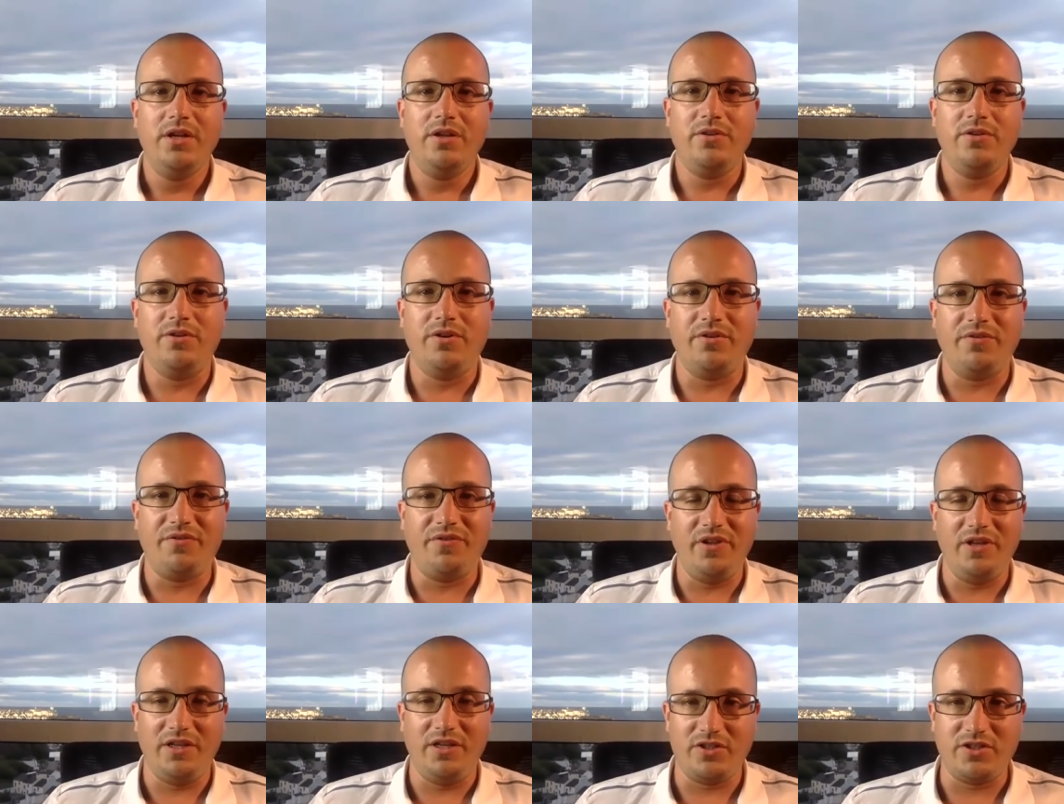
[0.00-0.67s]
not
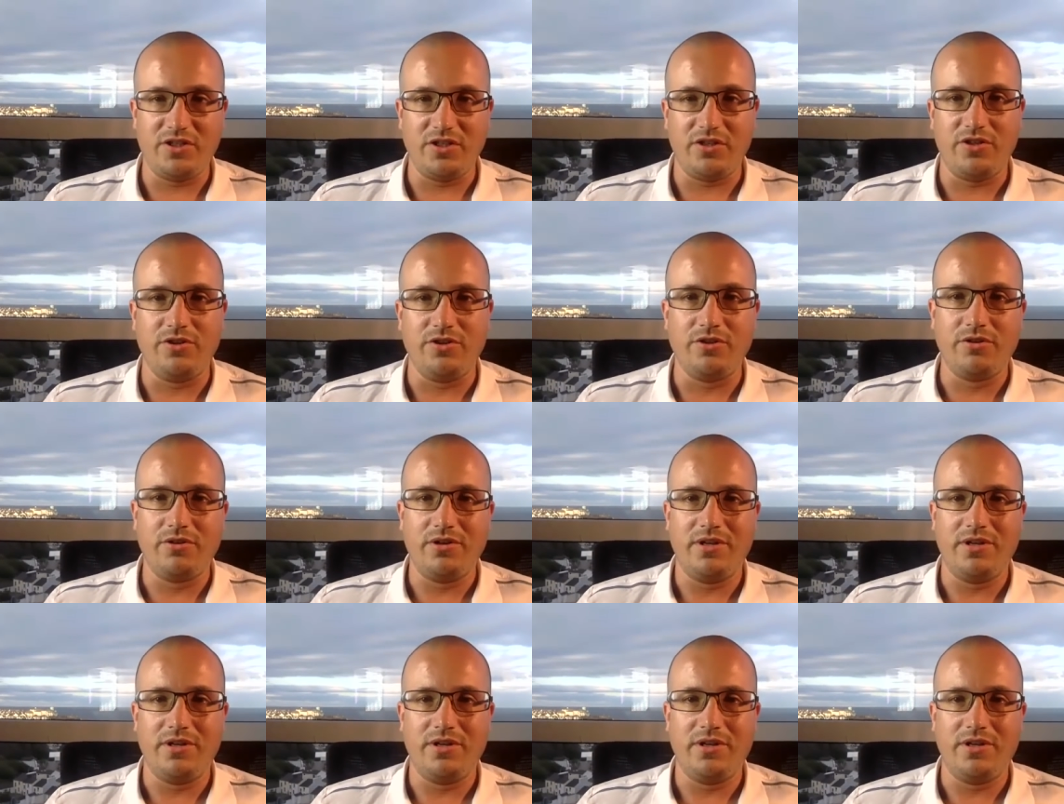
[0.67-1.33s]
feeling secure
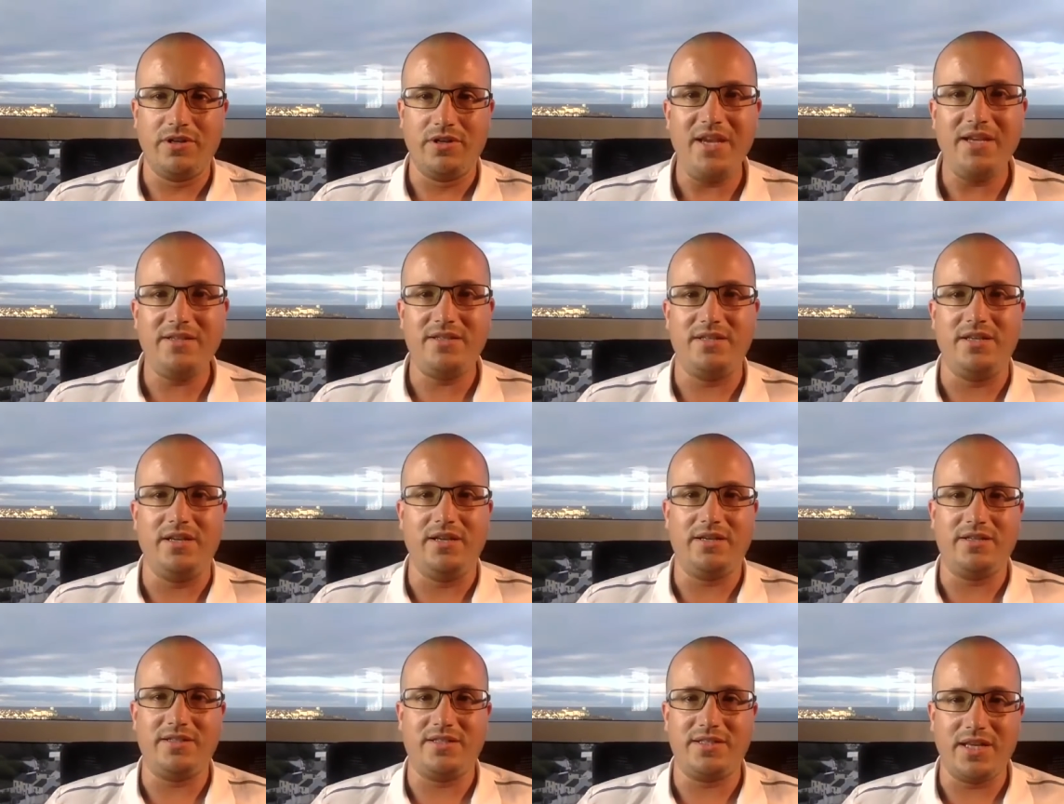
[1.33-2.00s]
in their
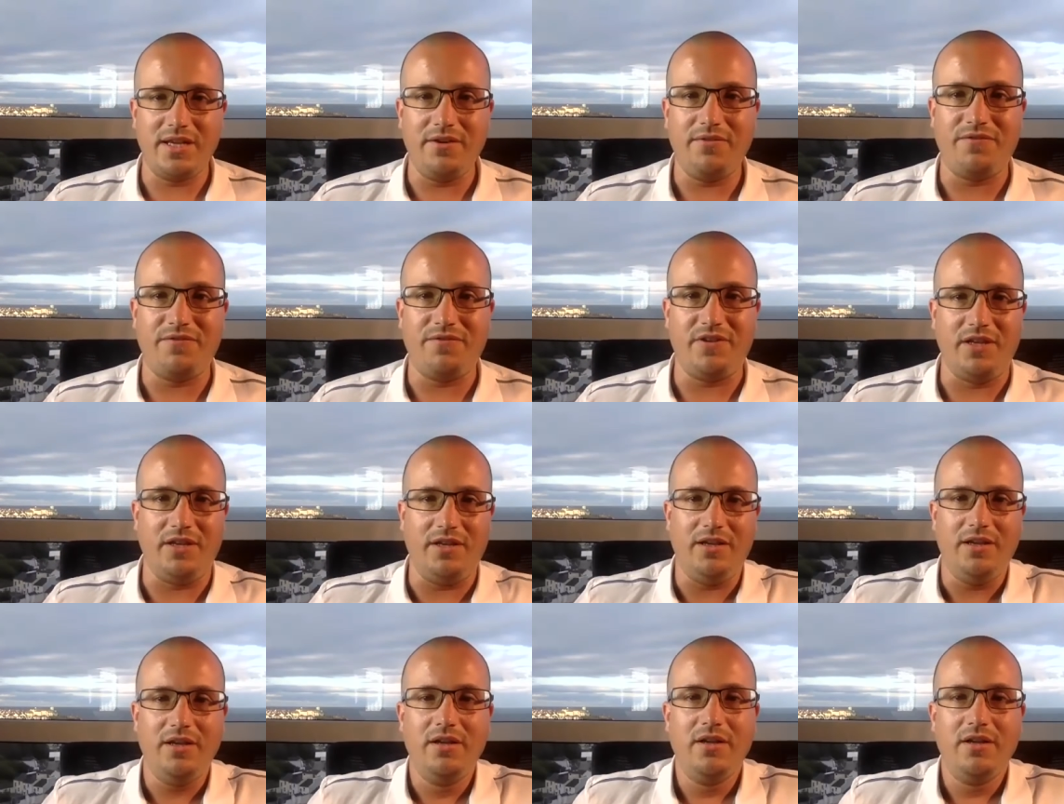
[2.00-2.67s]
basic
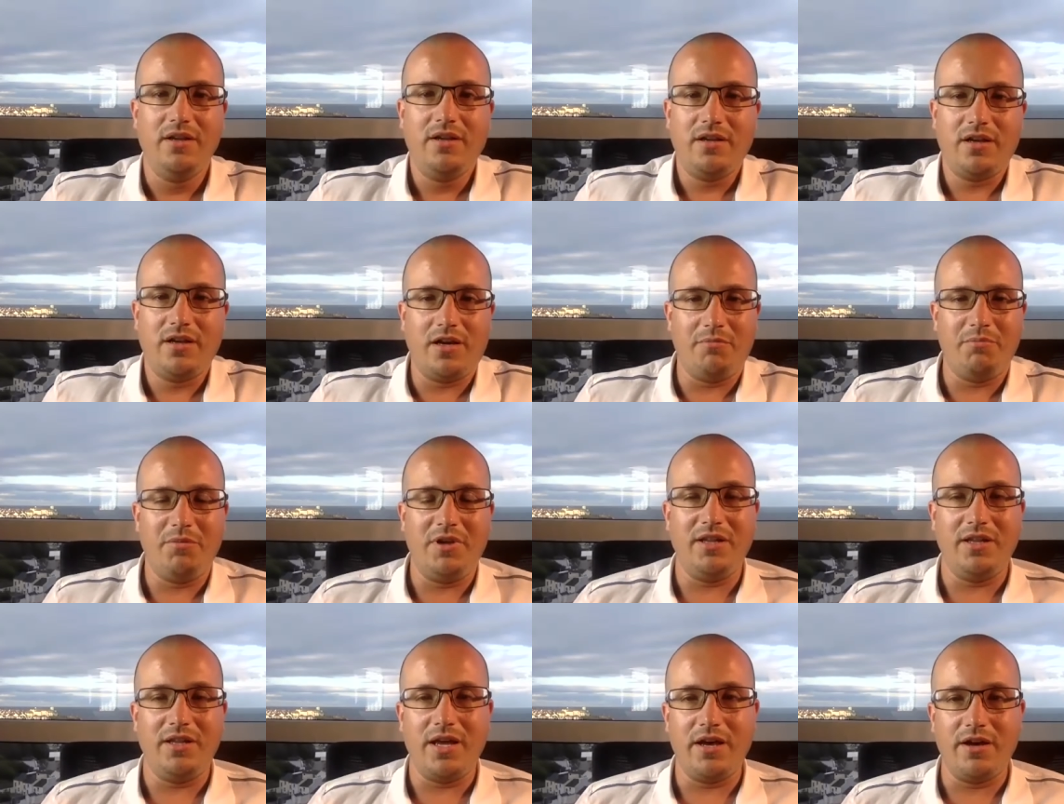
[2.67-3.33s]
safety
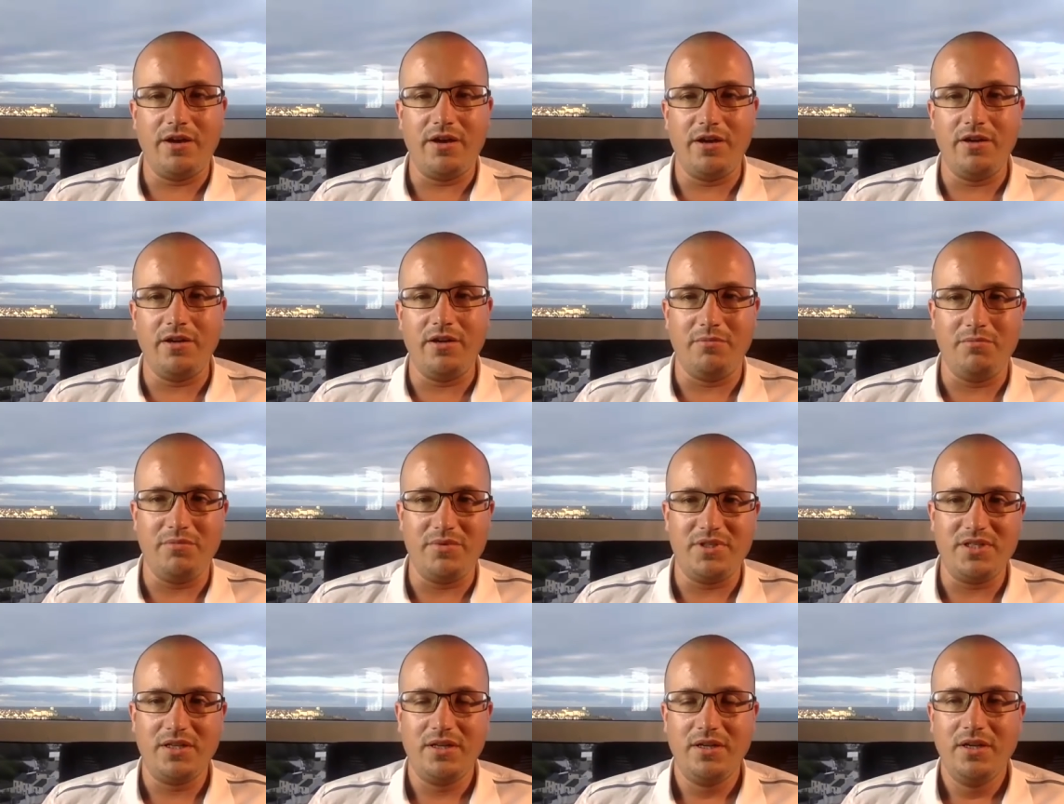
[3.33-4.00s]
in their
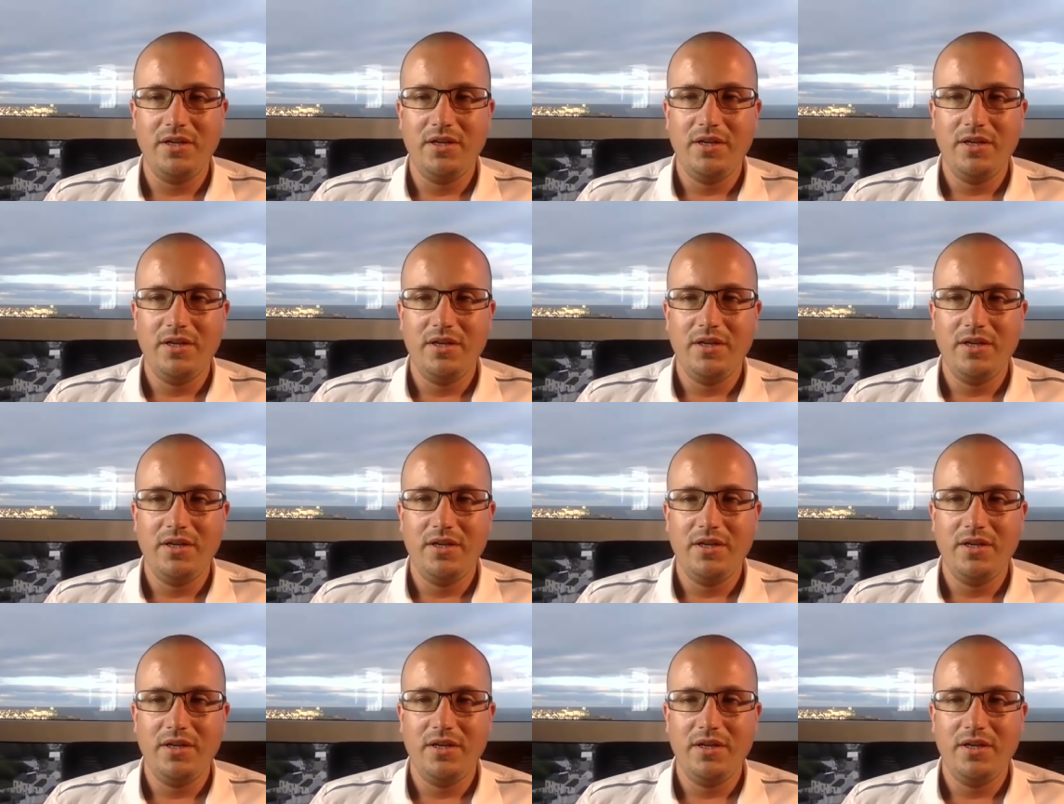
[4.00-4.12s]
homes.